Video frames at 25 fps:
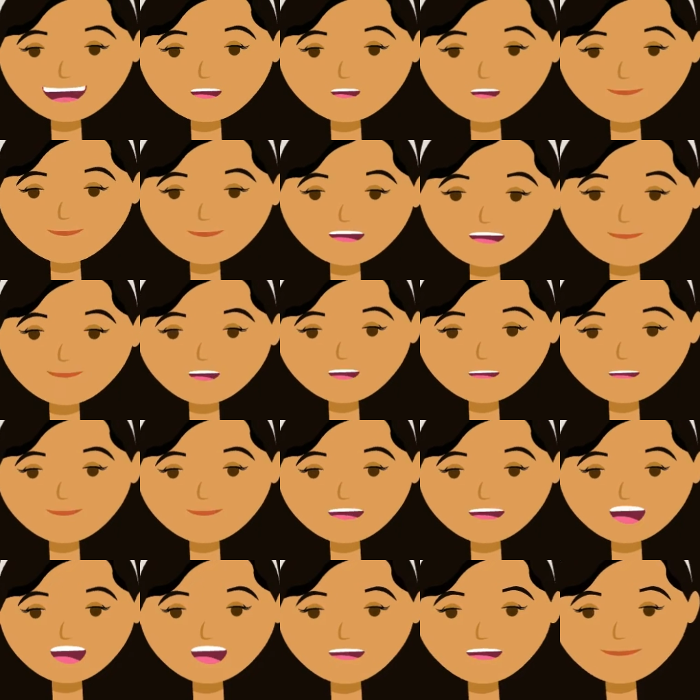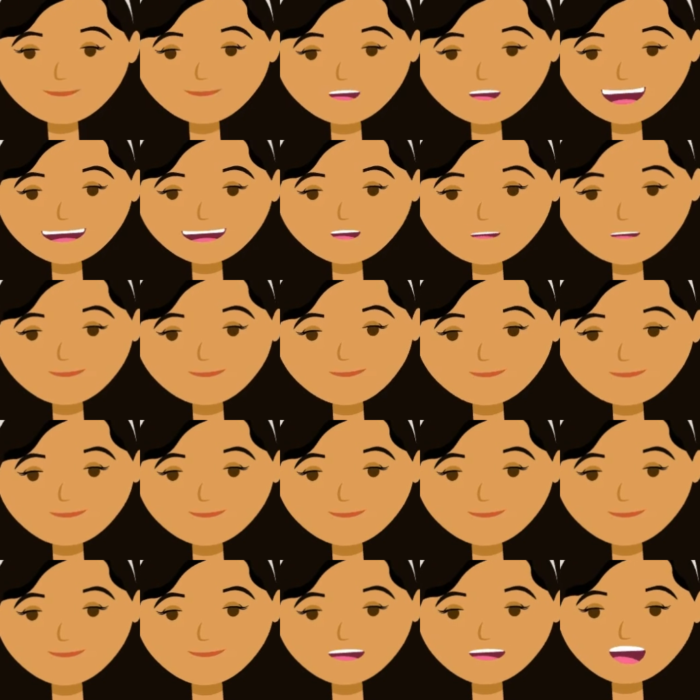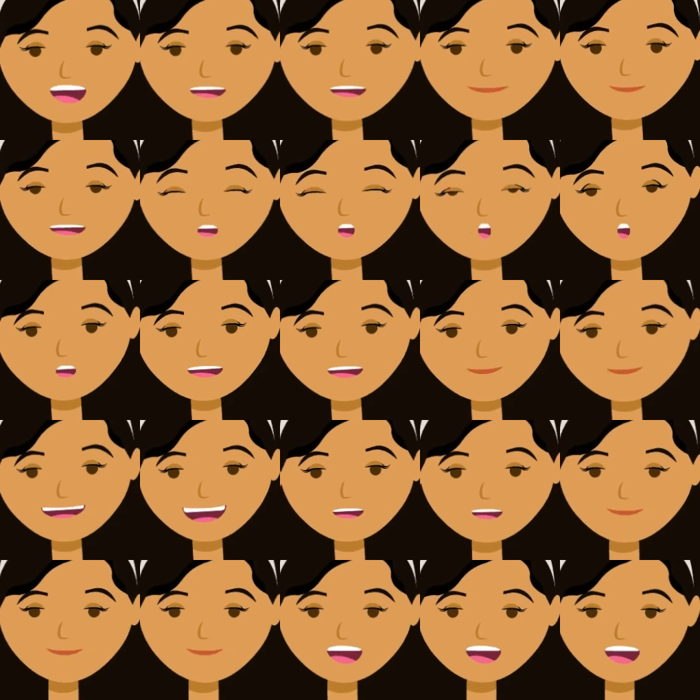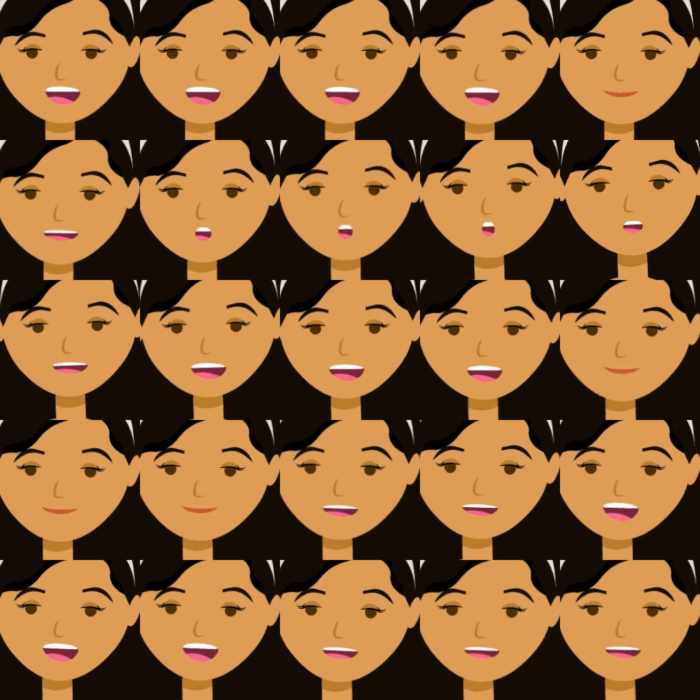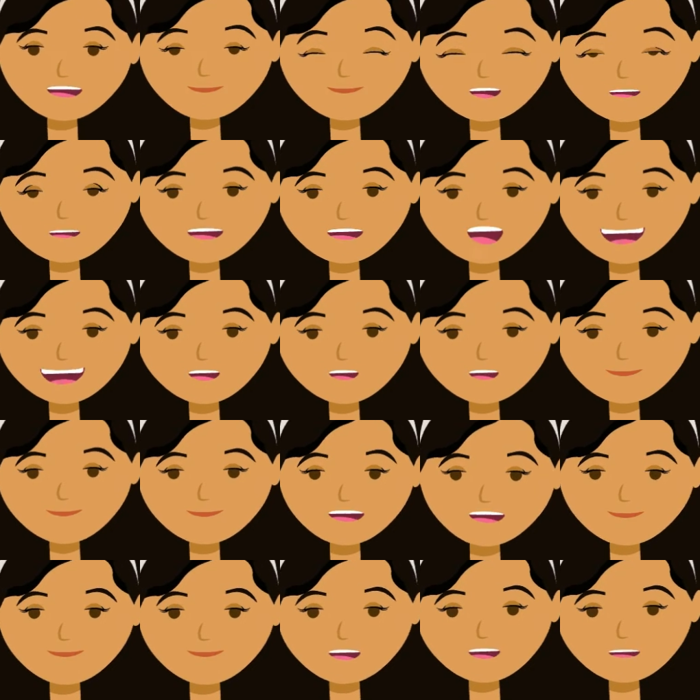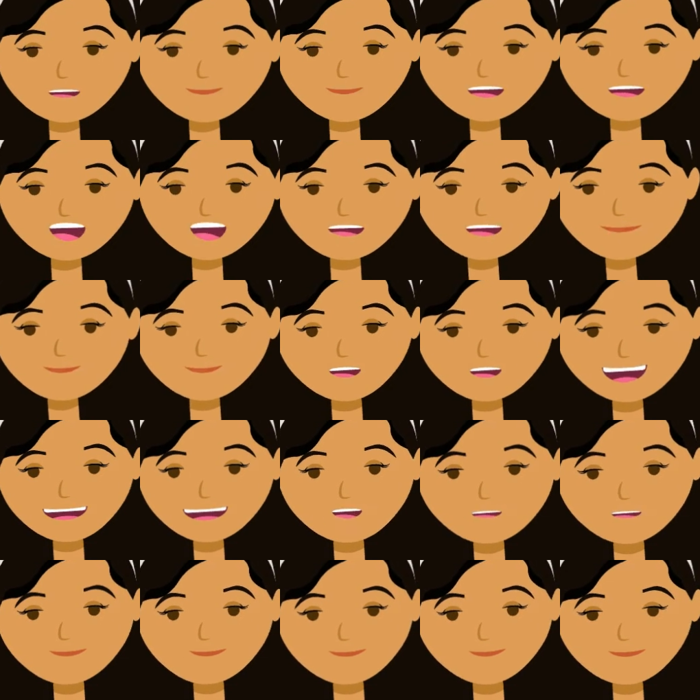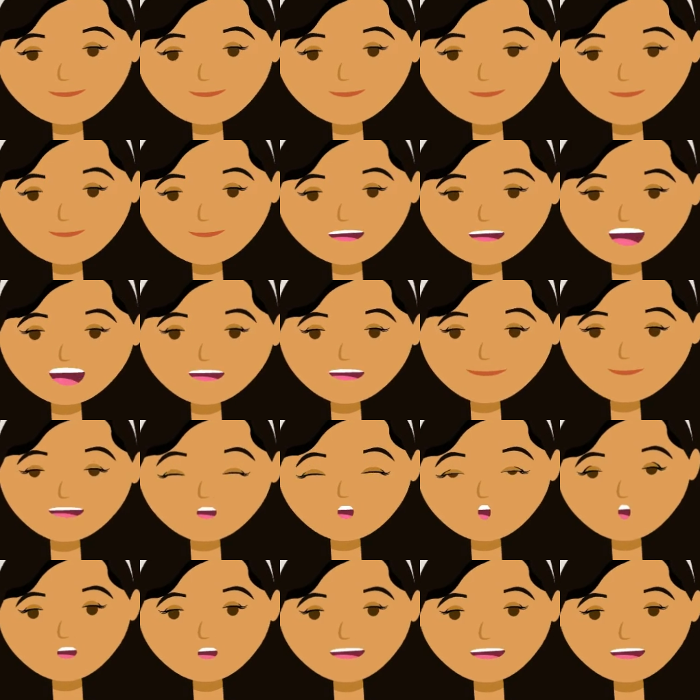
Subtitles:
The regulations also include a 30% tax credit of up to $600 for costs related to